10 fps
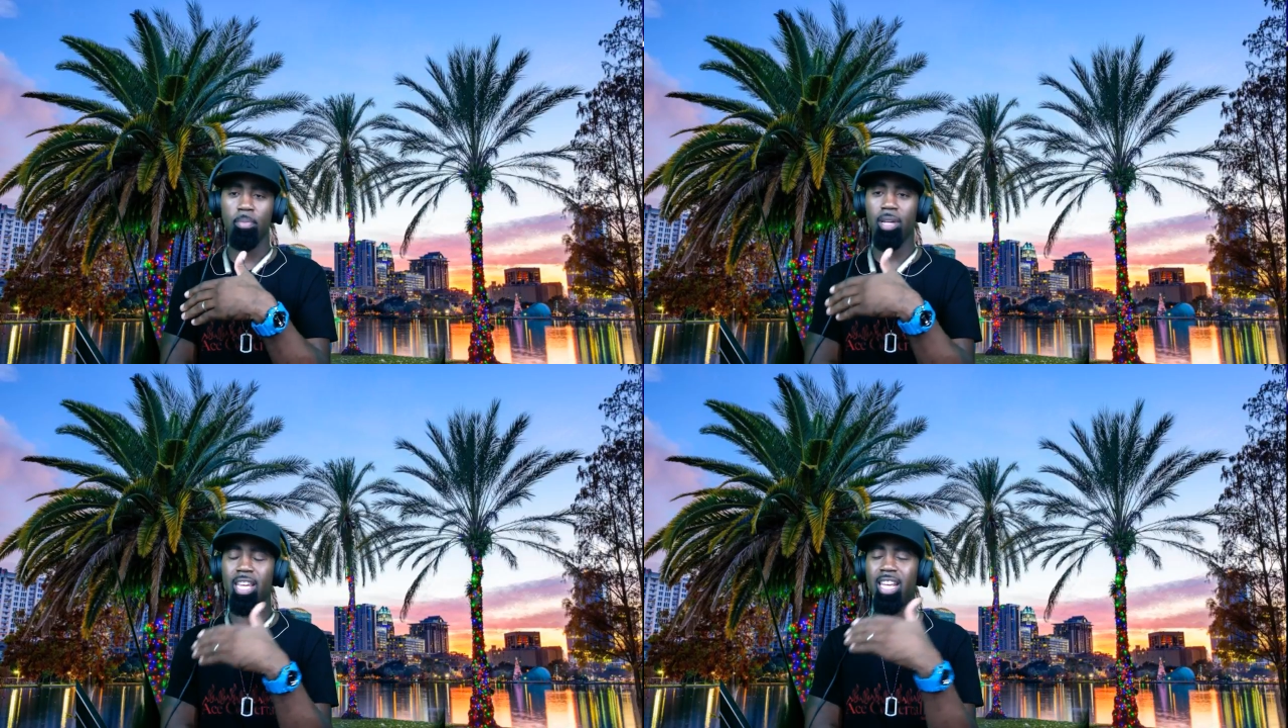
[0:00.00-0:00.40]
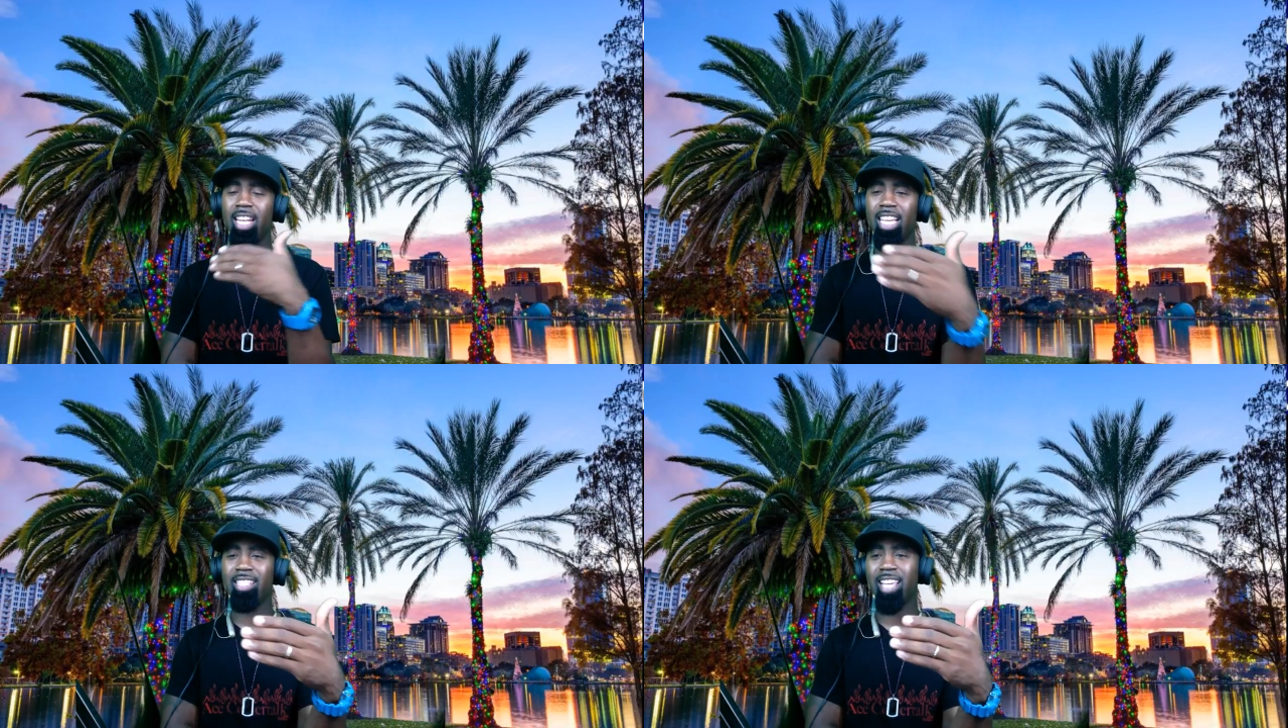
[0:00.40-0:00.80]
But at
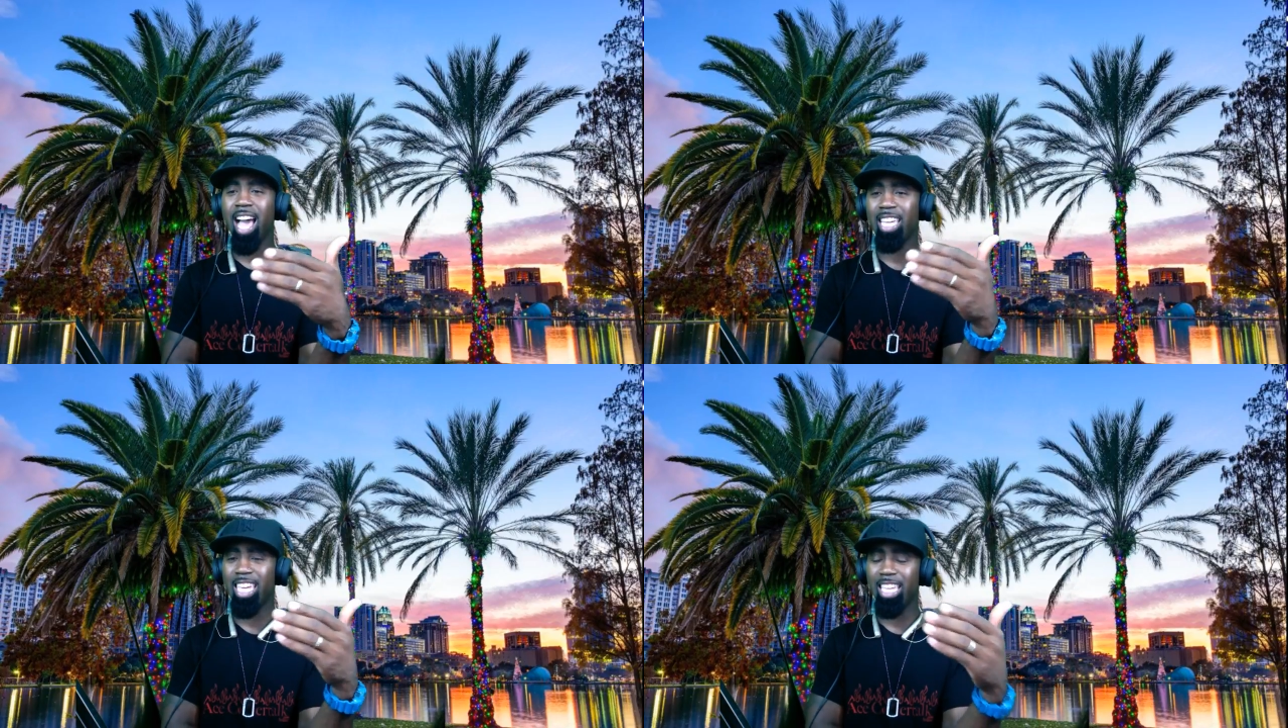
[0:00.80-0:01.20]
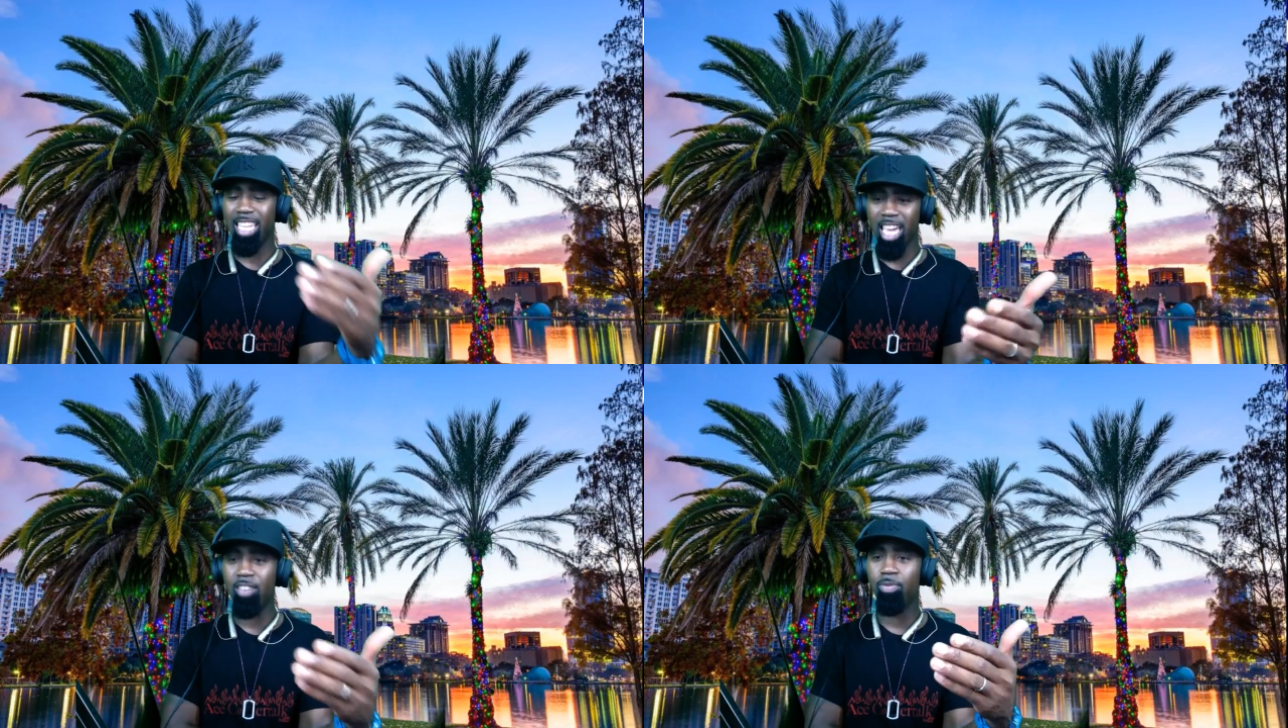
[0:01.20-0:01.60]
least I can
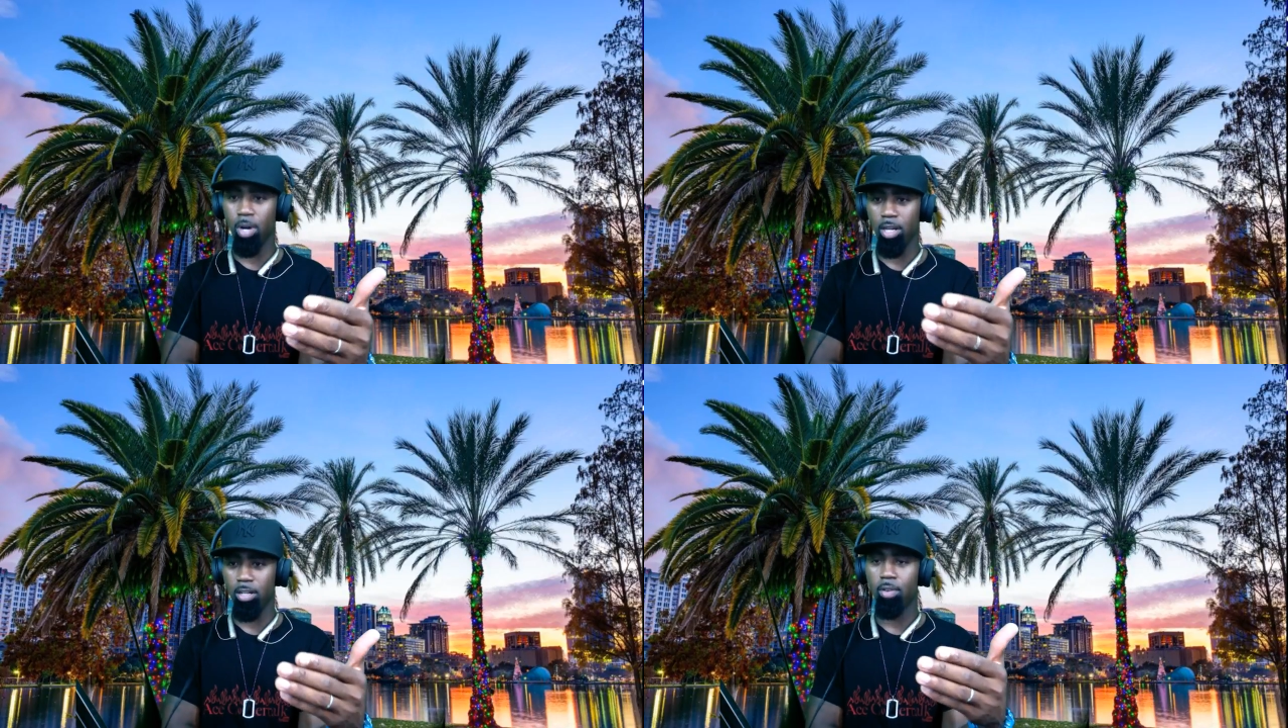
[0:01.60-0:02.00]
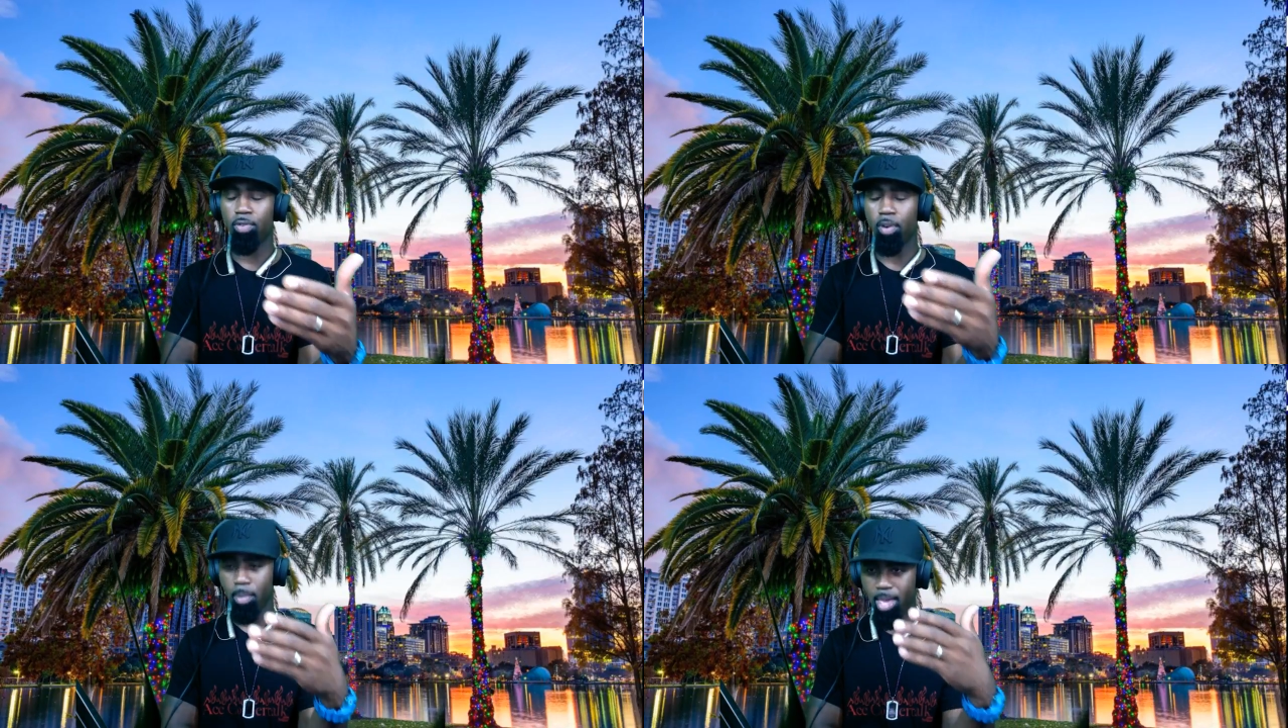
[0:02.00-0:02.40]
give one
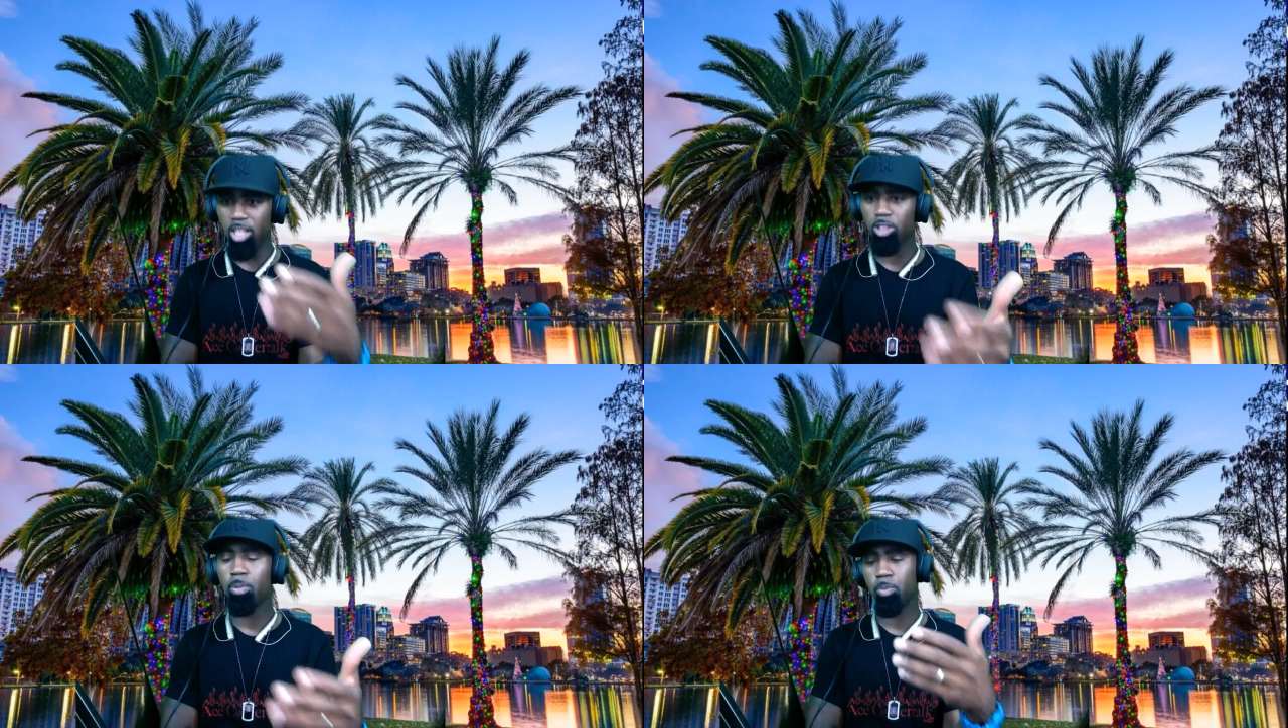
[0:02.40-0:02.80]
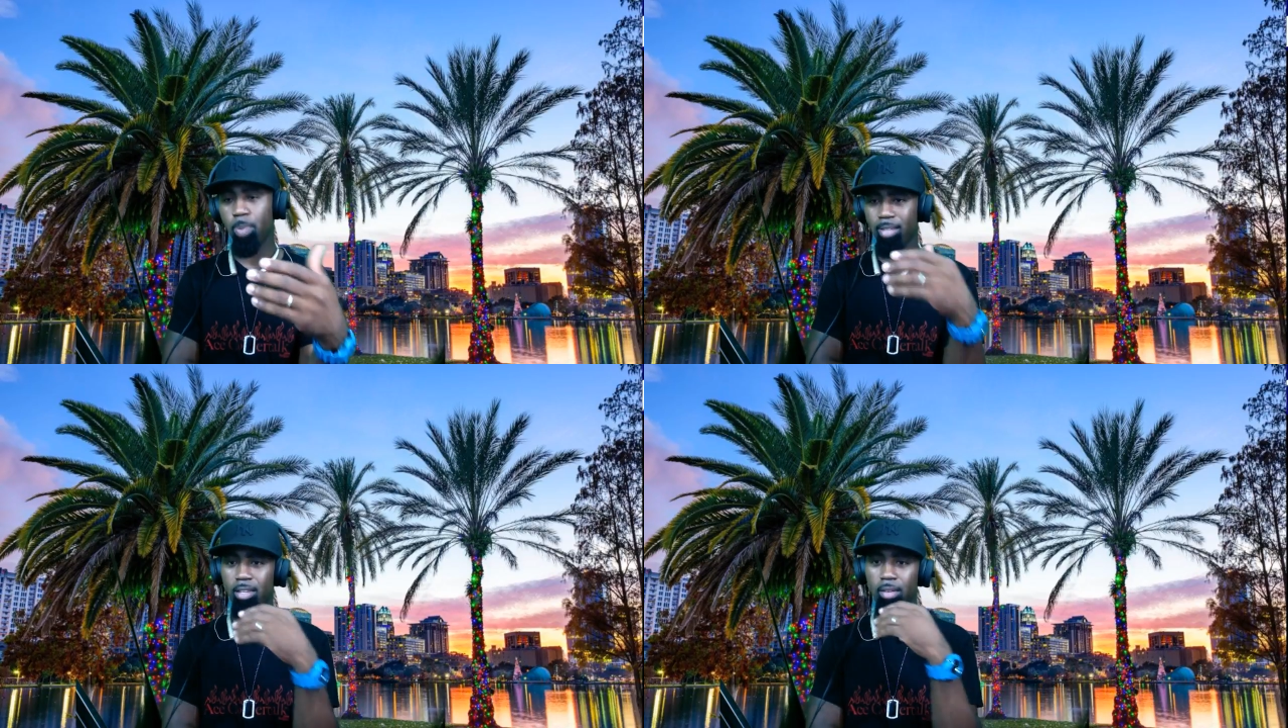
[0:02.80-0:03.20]
from a male's
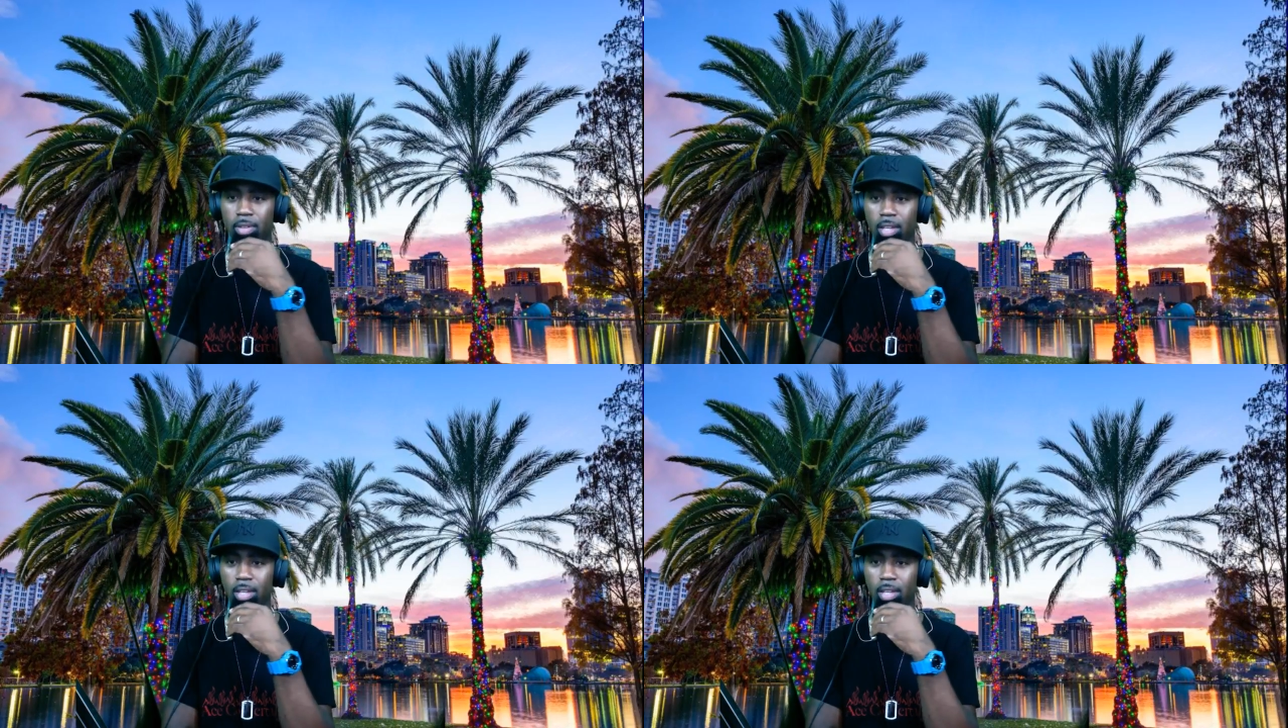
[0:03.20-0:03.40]
perspective.